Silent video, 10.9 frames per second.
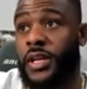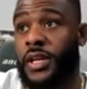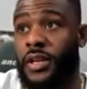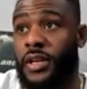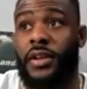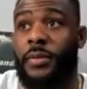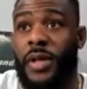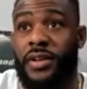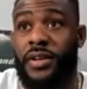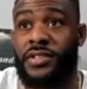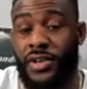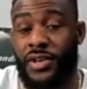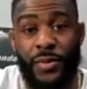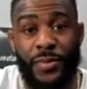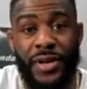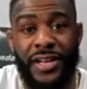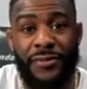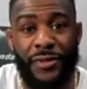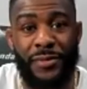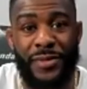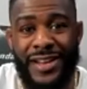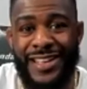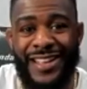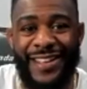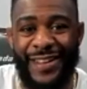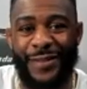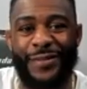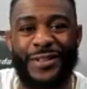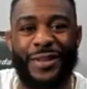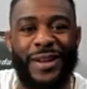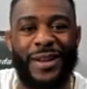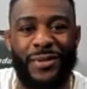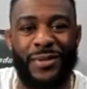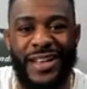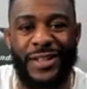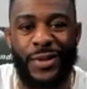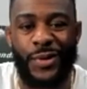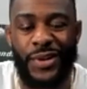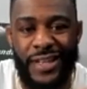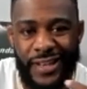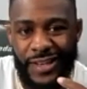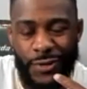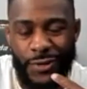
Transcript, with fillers: you know, I'm not going to say no to money, free money, you know, for something I'm already doing and I enjoy doing.